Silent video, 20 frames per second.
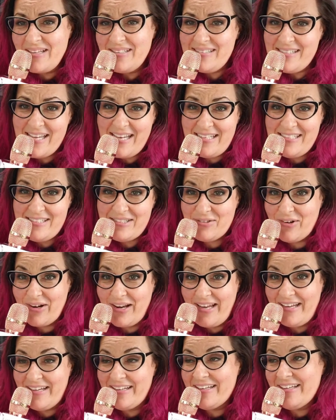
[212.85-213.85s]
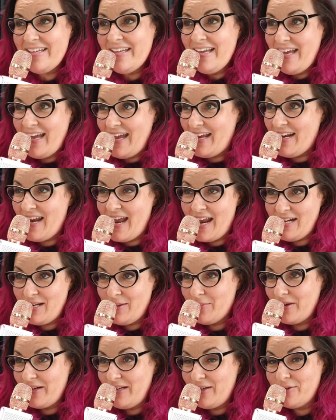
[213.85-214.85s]
Sandy's great. And
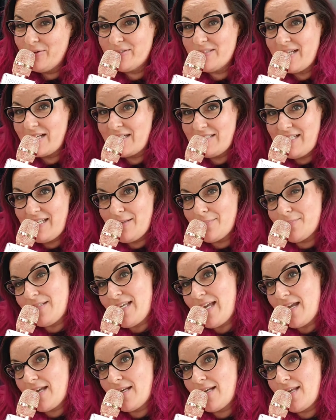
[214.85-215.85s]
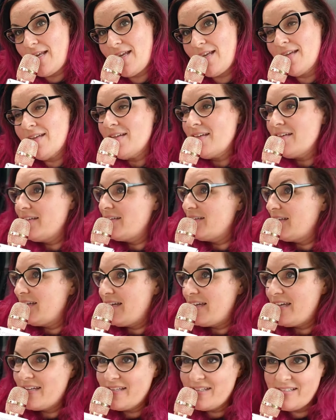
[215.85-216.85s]
anybody who's on Team Sandy
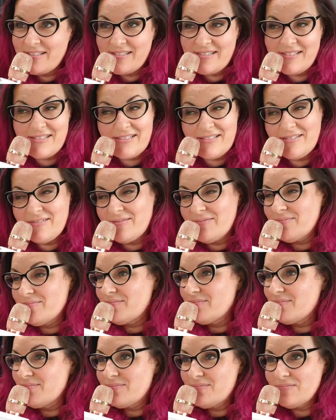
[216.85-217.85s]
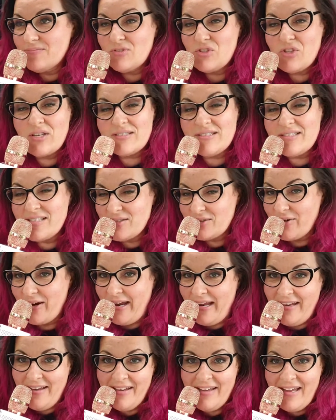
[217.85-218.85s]
is just as
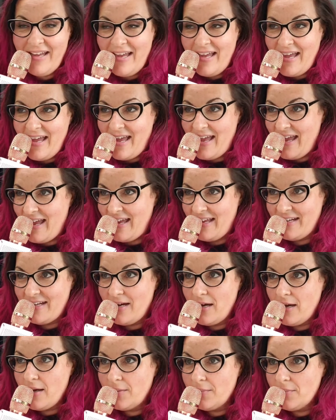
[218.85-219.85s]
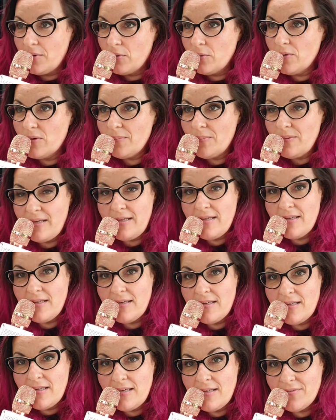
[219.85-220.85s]
great. And um, would
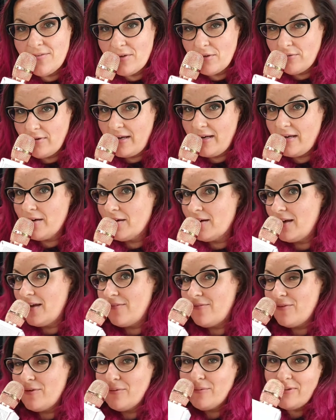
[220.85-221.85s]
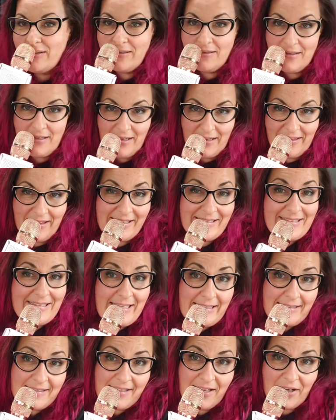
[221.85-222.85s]
be even greater if you would at
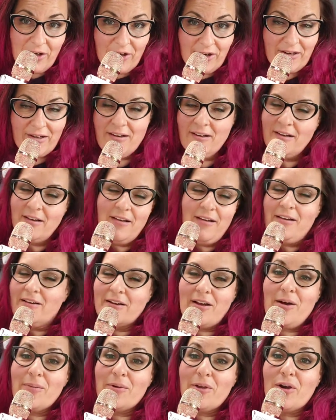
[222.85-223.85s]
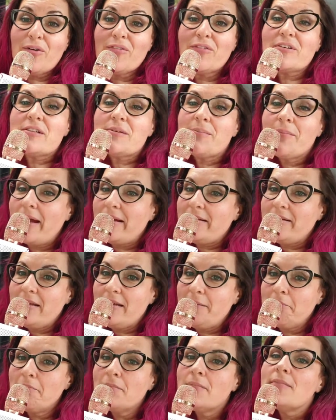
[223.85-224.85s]
least consider coming over to my
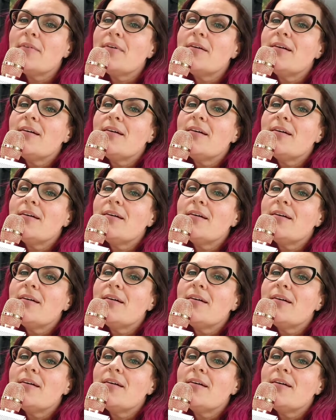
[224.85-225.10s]
team.